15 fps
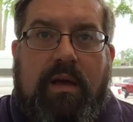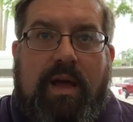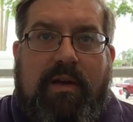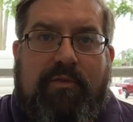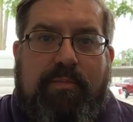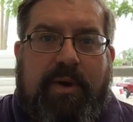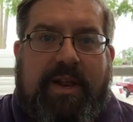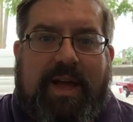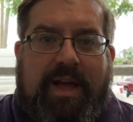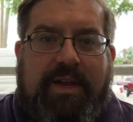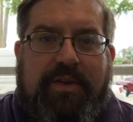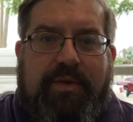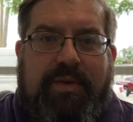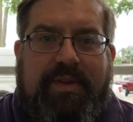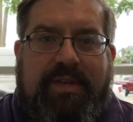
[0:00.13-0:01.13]
Hey everybody, how
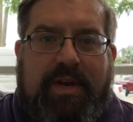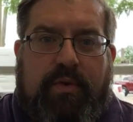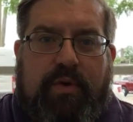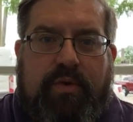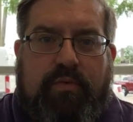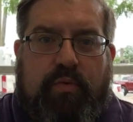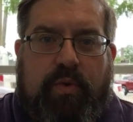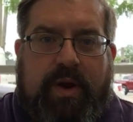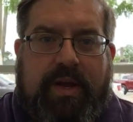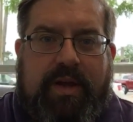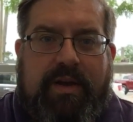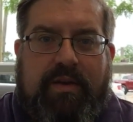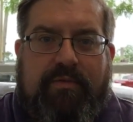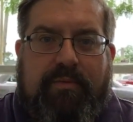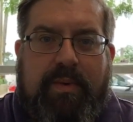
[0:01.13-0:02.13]
you doing? Derek
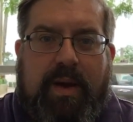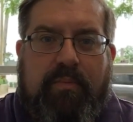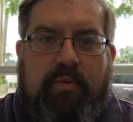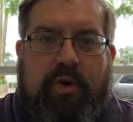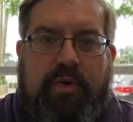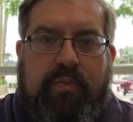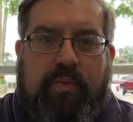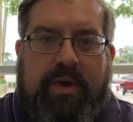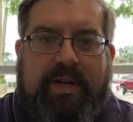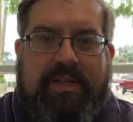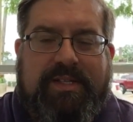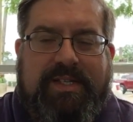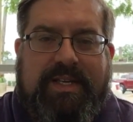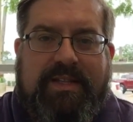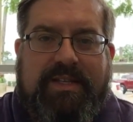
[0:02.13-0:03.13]
Warenka here from M1
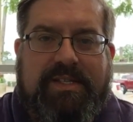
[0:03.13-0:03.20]
Realty.